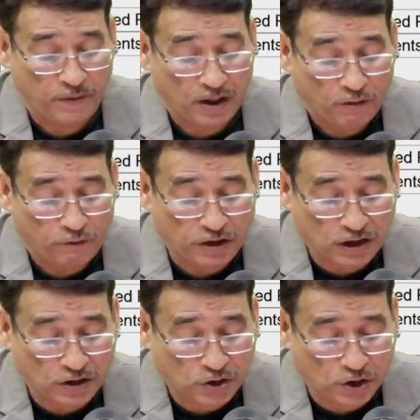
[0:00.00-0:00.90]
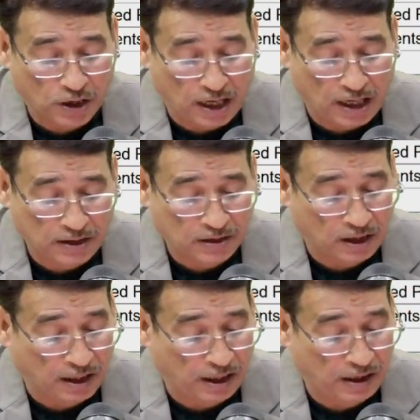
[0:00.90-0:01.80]
which is charged
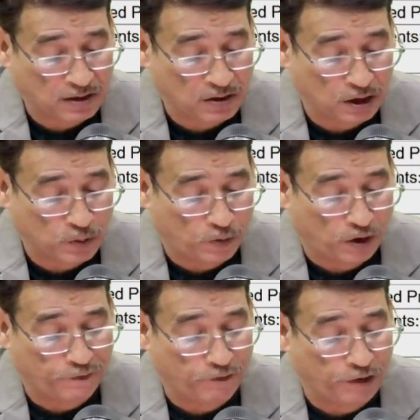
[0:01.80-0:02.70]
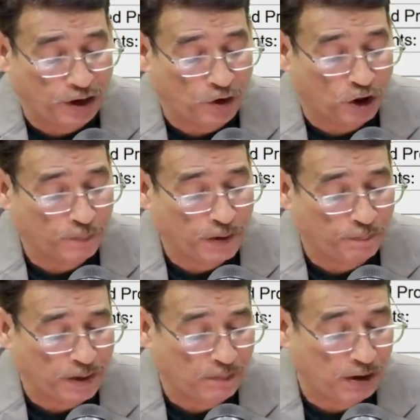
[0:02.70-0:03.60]
against such profit will not be
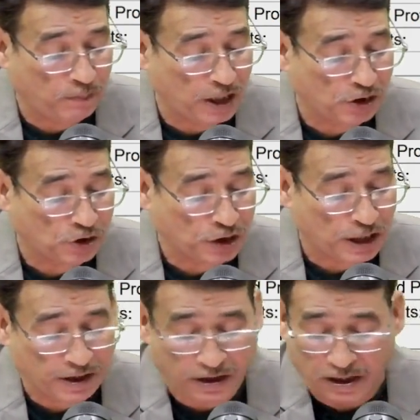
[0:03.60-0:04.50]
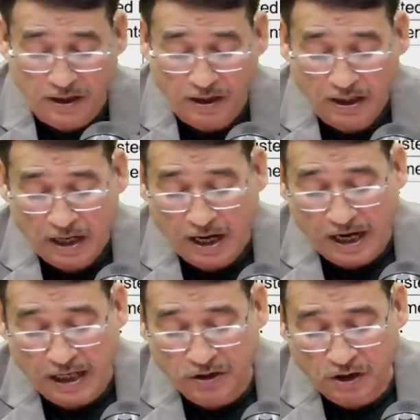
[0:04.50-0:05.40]
payable by Shahira,
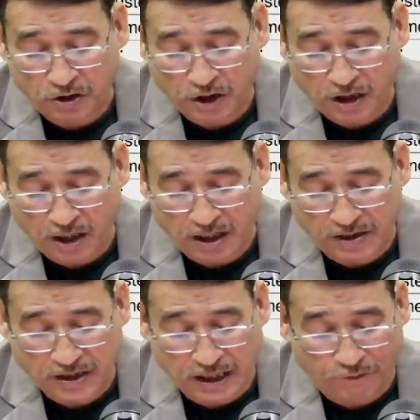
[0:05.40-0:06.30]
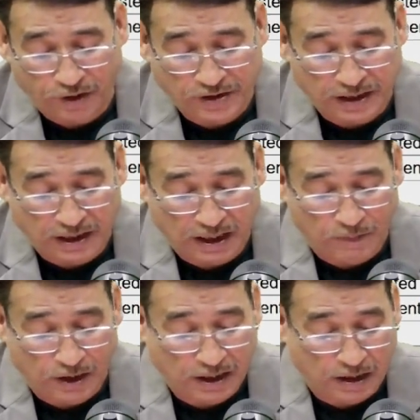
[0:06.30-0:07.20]
as she herself is an
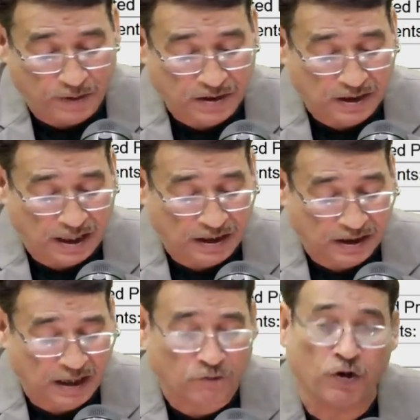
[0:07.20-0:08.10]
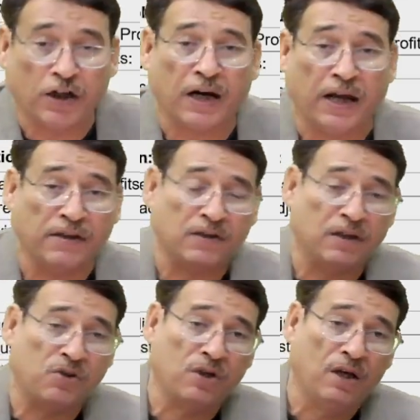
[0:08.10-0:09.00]
able chemist and can work as such.